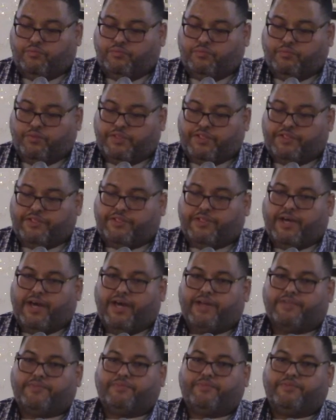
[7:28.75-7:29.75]
What this
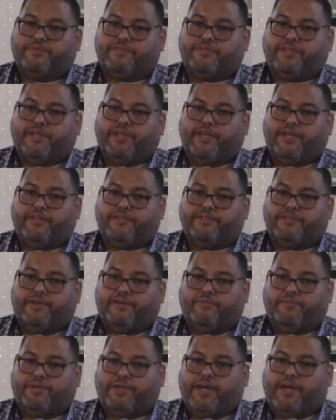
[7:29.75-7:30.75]
gospel is saying is
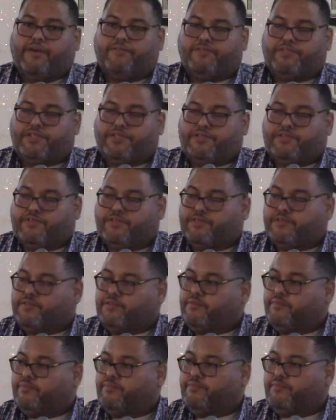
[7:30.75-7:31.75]
that we have
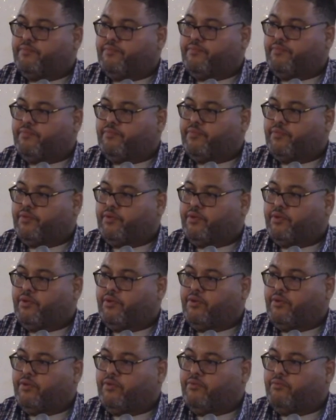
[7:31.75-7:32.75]
Jesus.
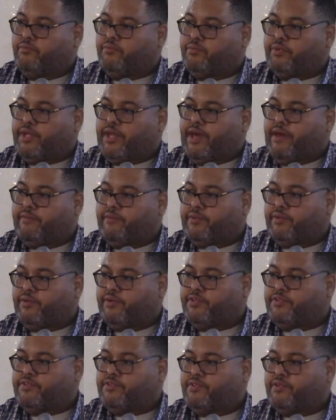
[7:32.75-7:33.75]
We have no
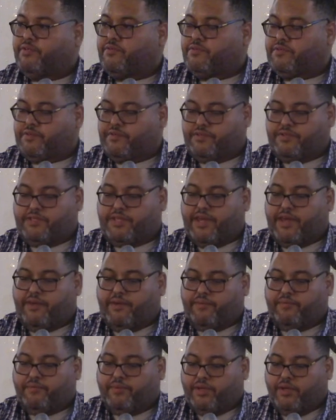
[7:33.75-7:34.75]
excuse to
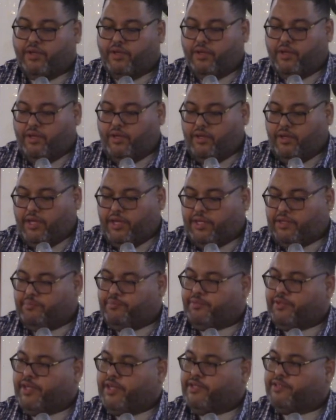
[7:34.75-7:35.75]
stay in a
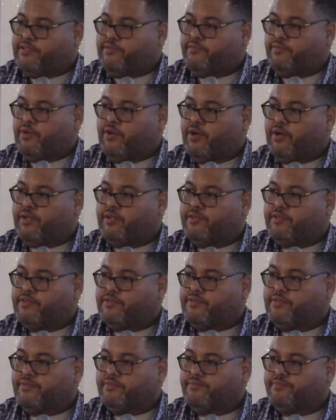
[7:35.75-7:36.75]
place of
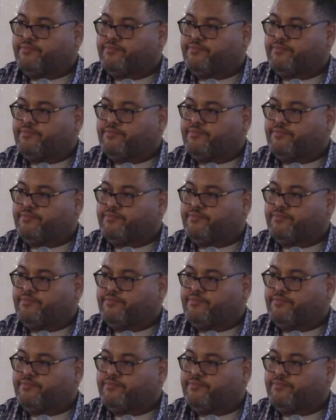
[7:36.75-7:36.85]
darkness.